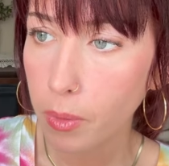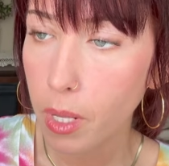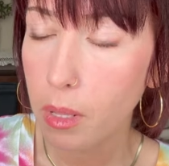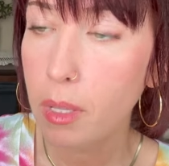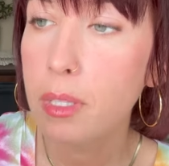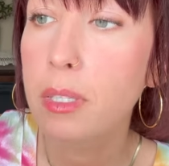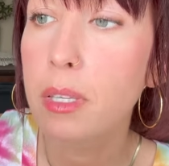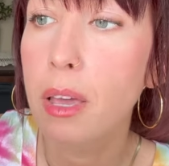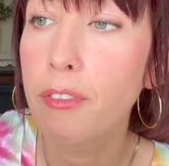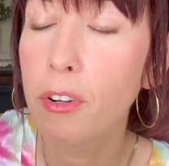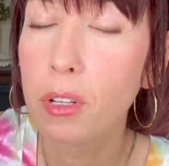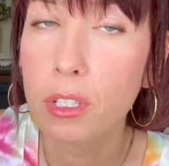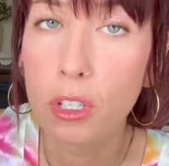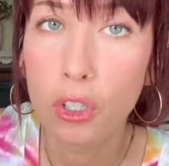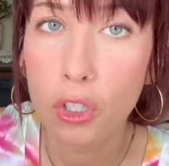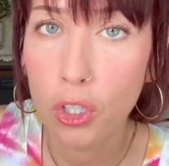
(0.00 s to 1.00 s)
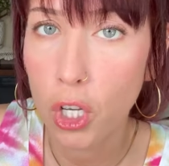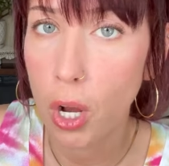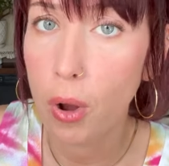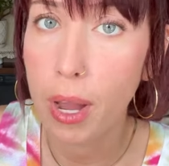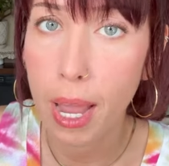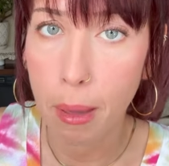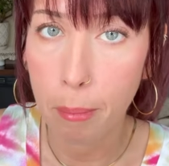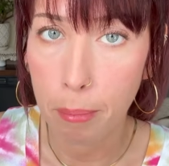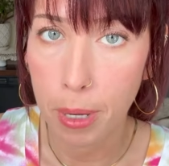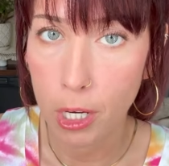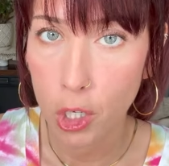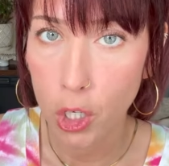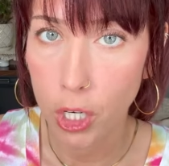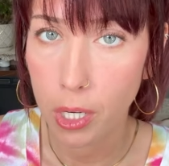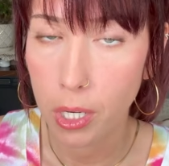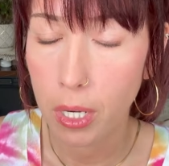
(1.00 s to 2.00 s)
let's say for instance, Cherry
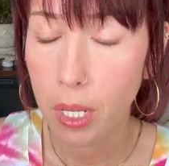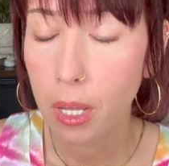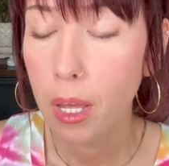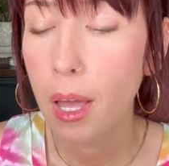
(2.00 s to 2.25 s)
Ambition,